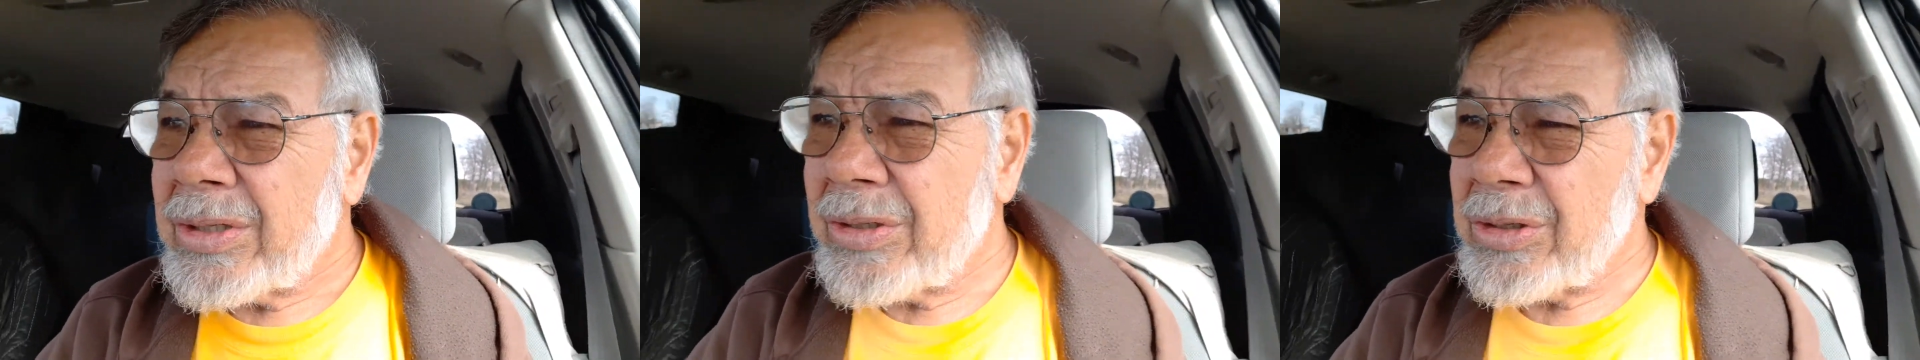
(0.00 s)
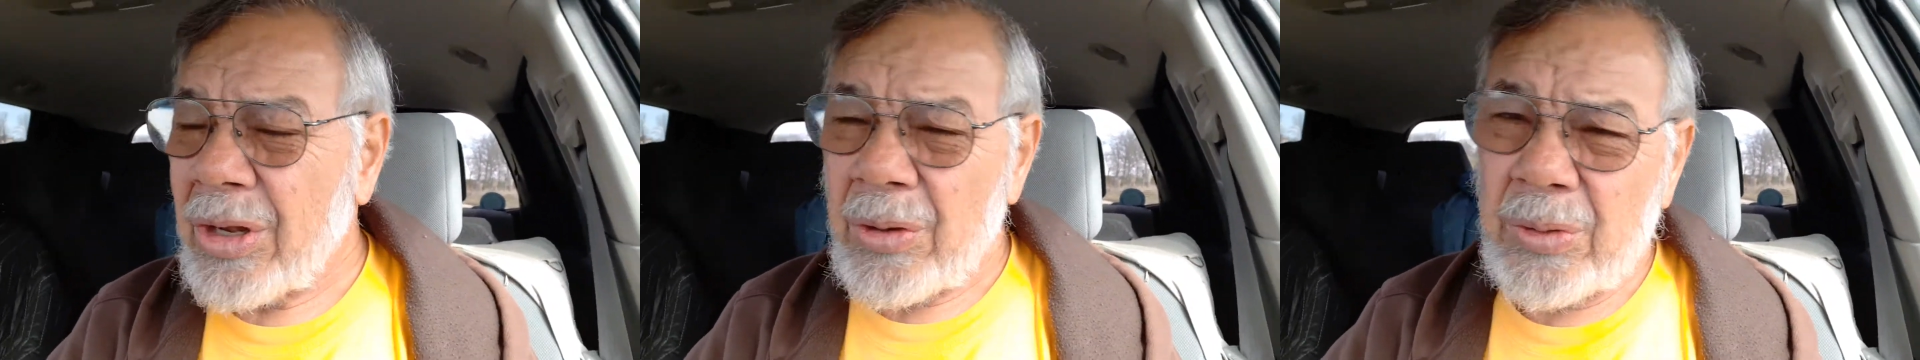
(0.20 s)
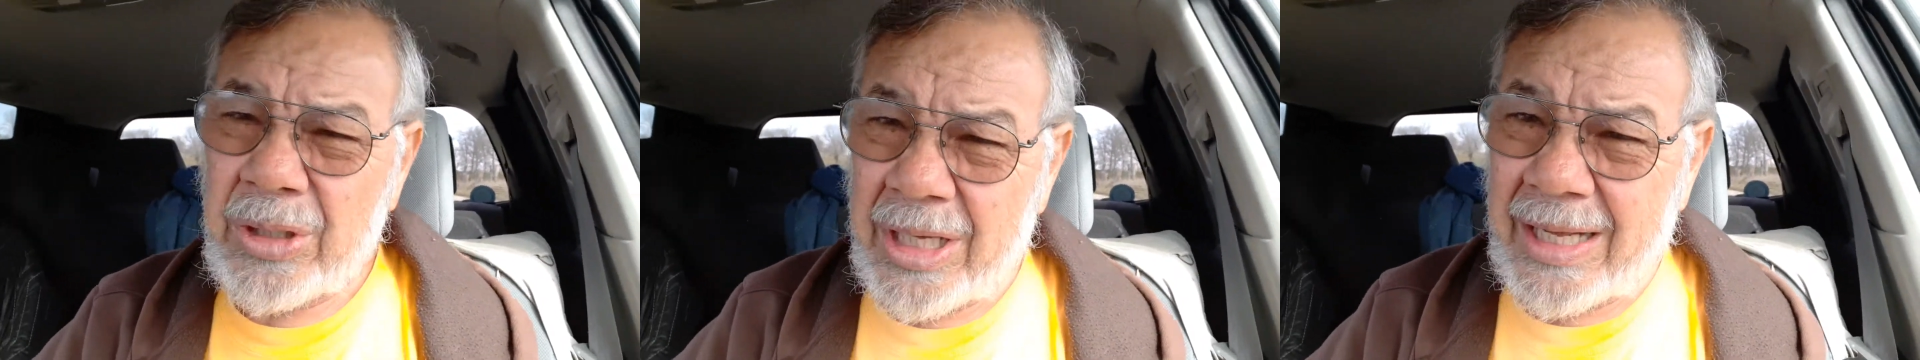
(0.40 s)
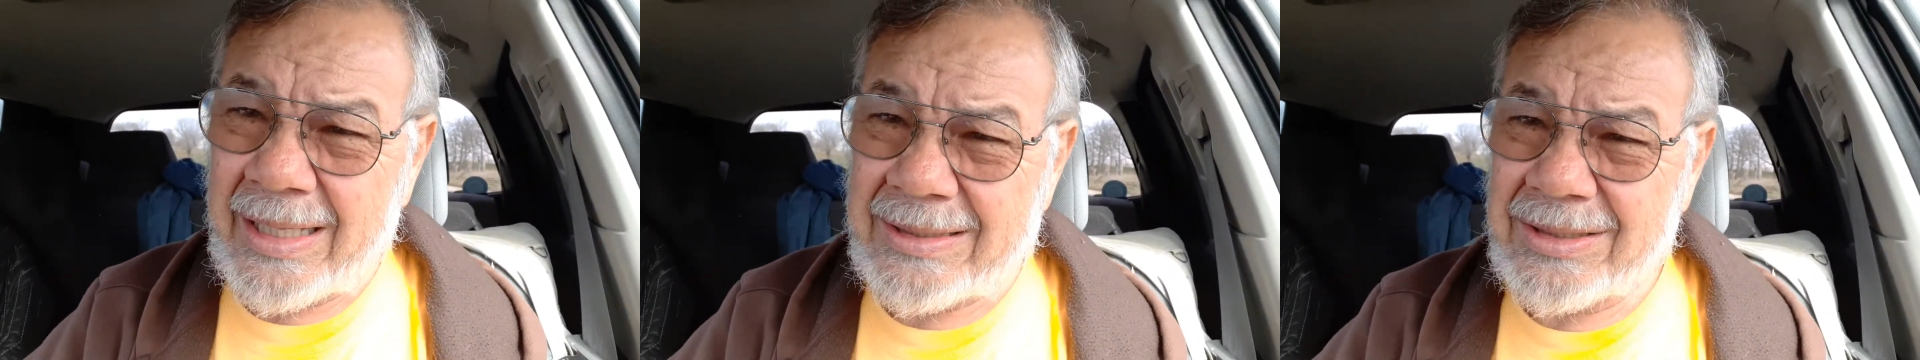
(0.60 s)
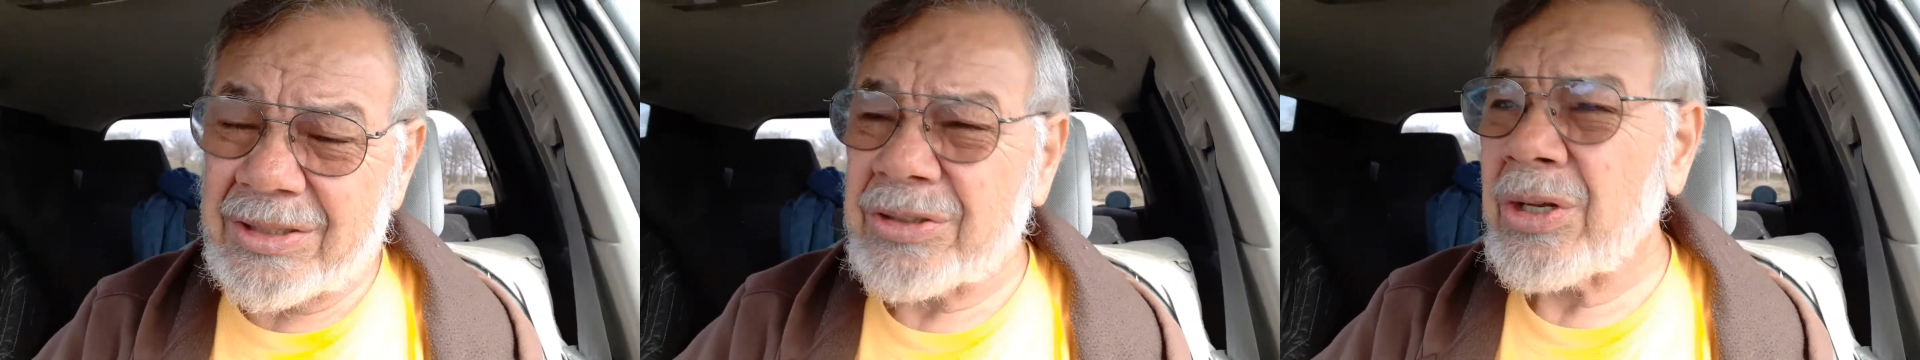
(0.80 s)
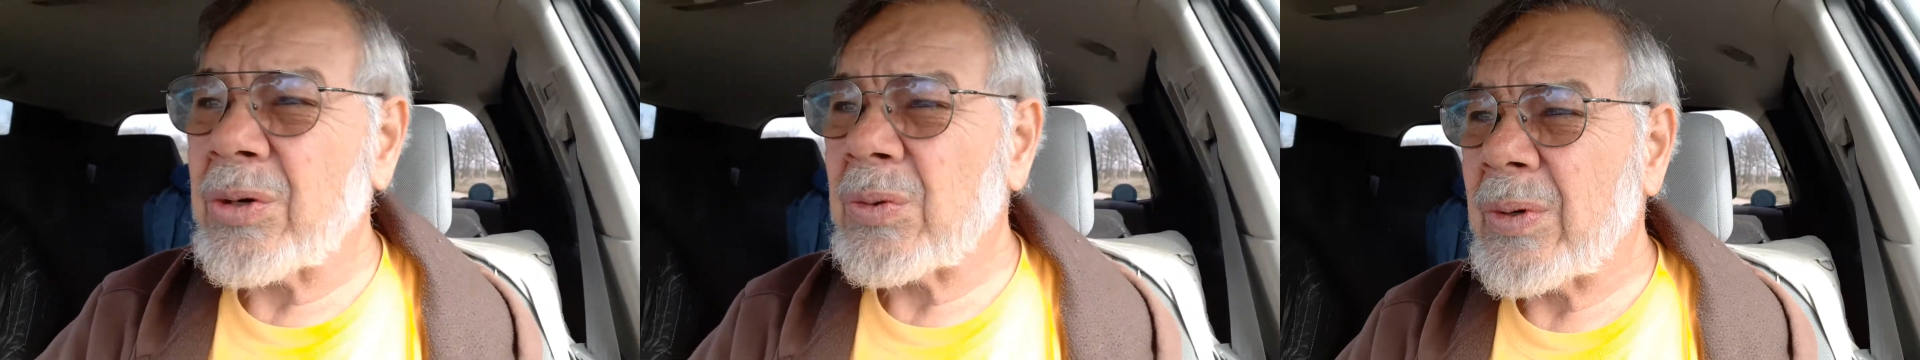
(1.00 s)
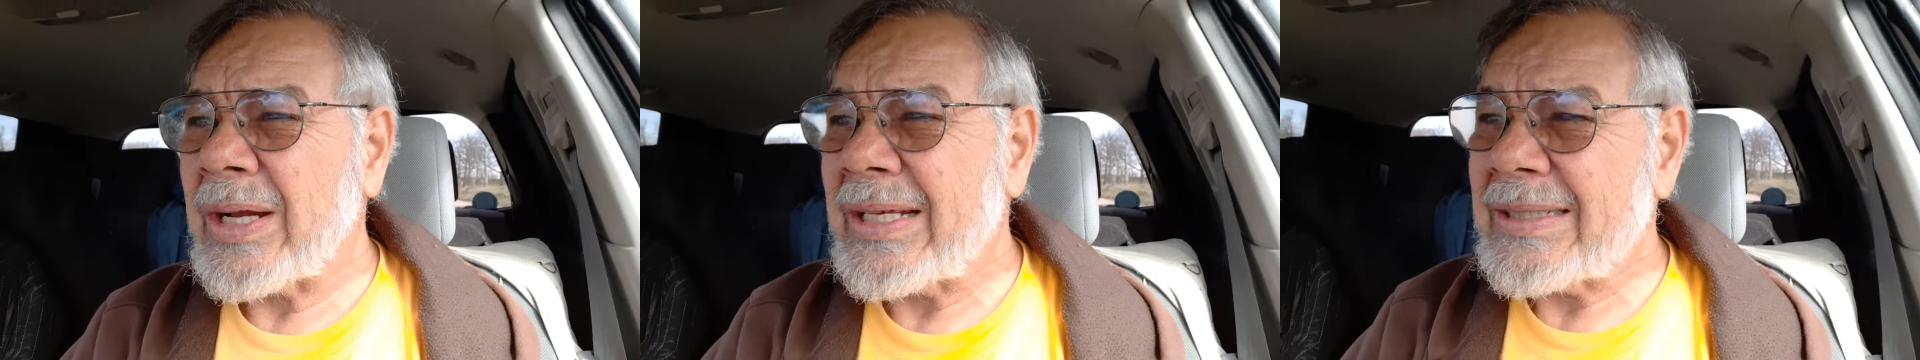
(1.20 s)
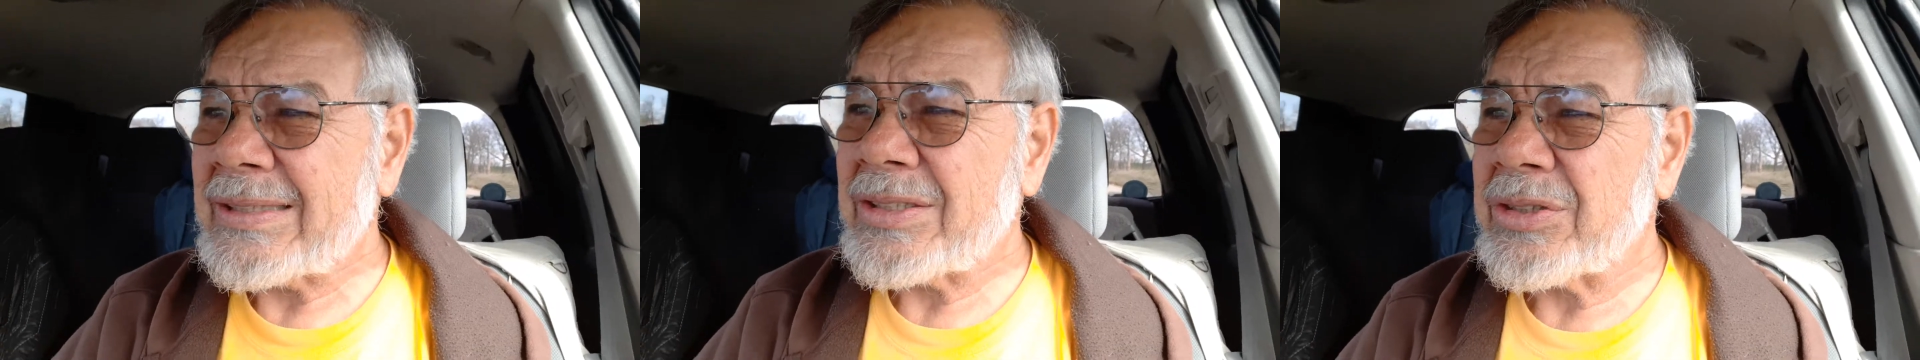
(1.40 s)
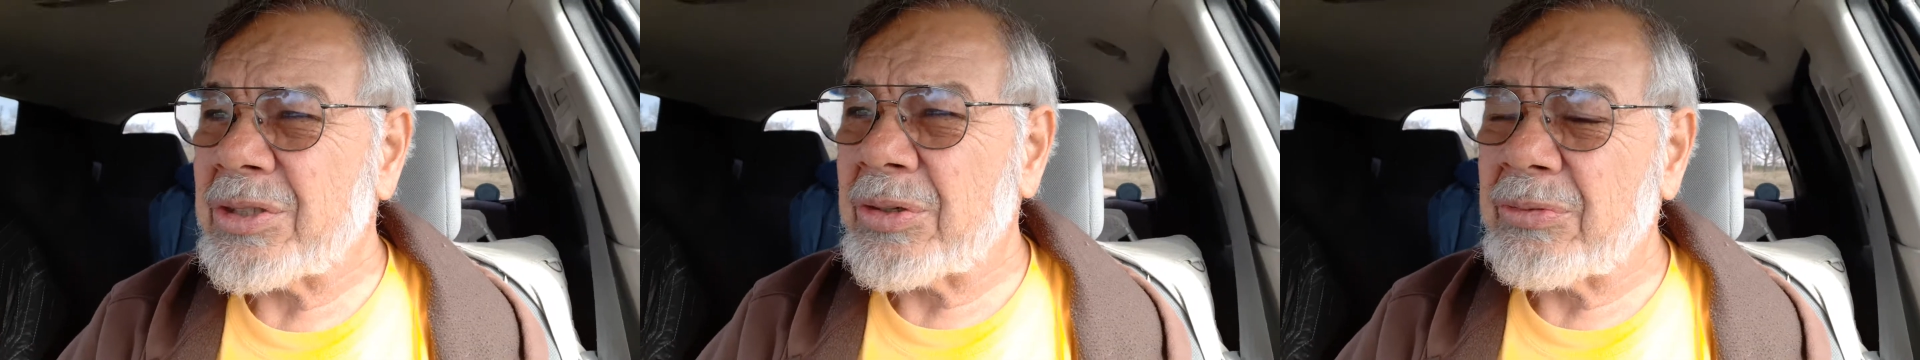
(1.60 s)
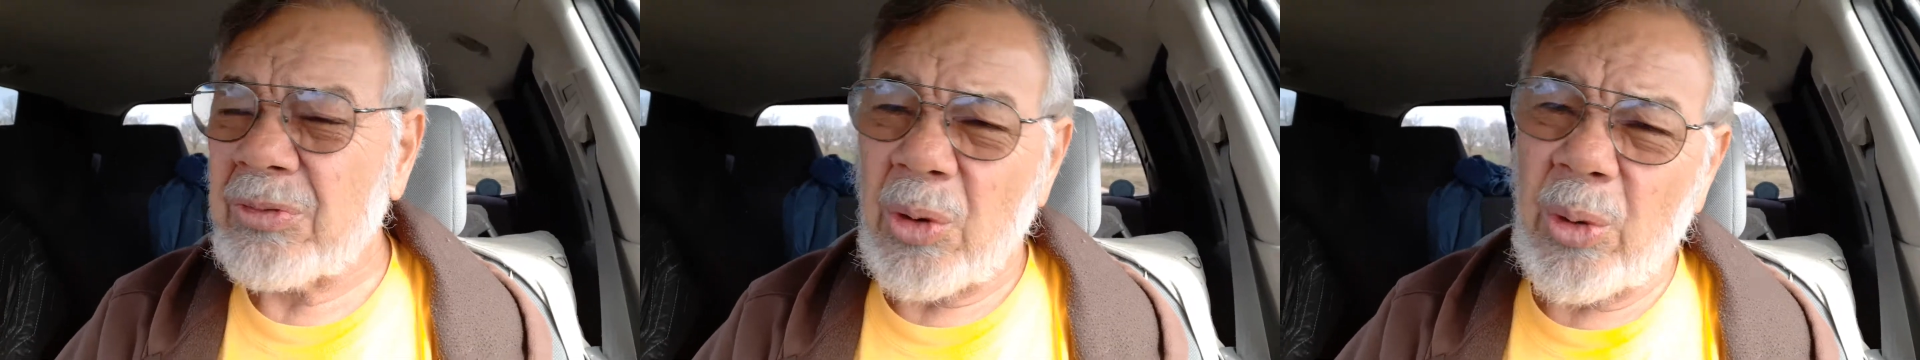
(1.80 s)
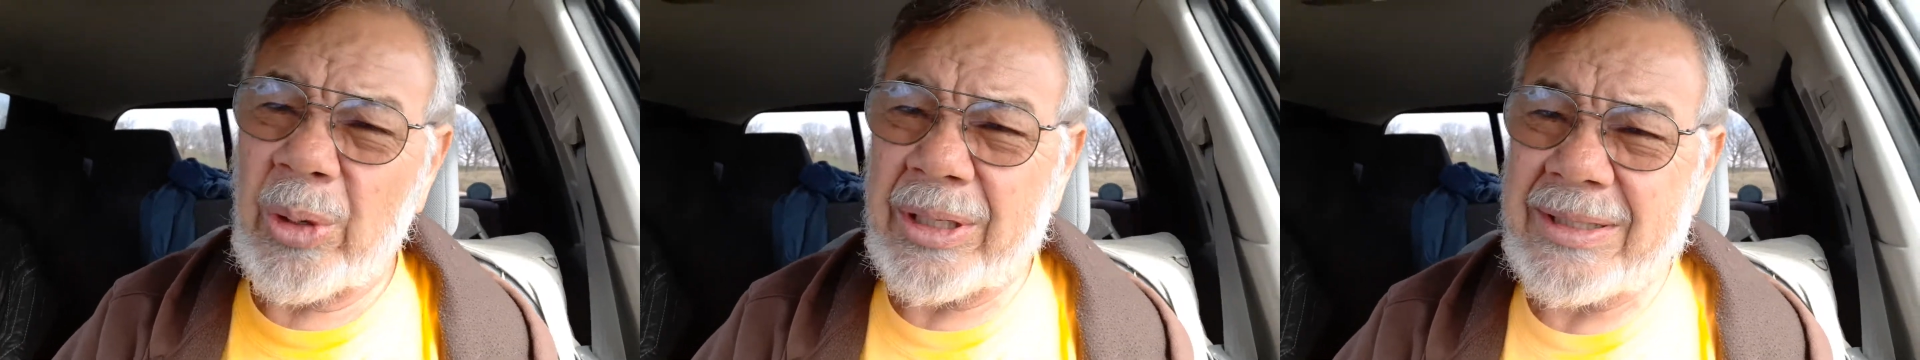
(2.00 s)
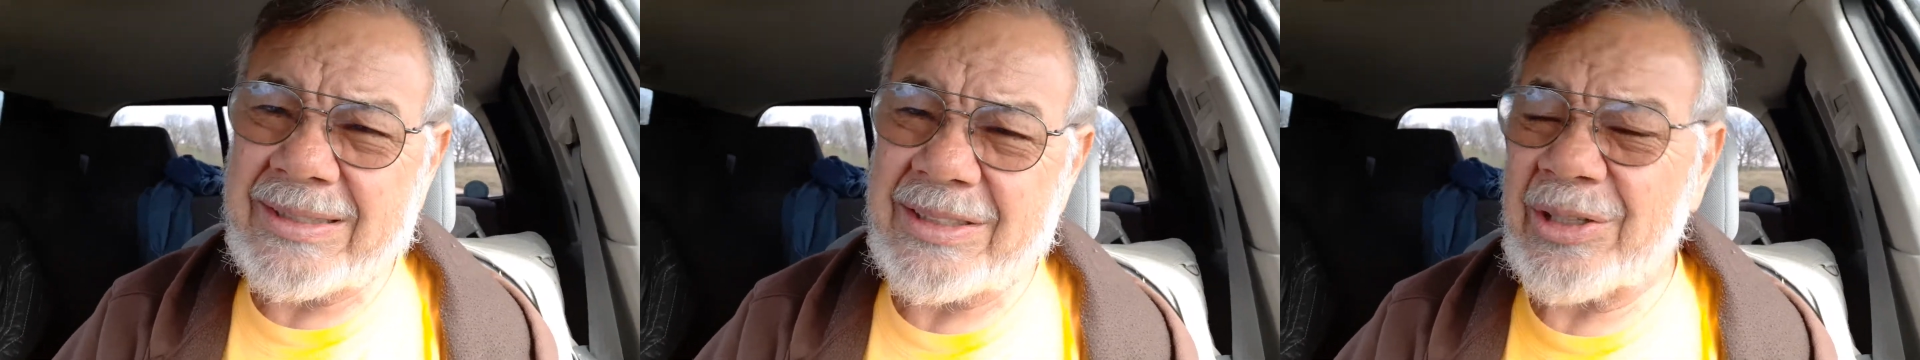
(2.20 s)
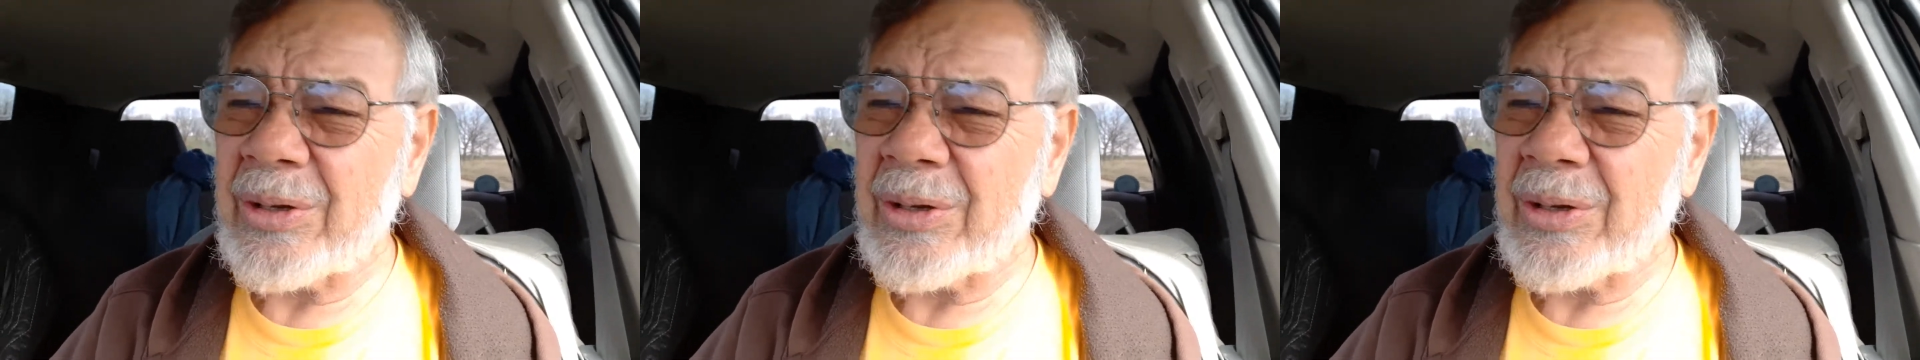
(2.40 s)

no cussing, no raising your voice,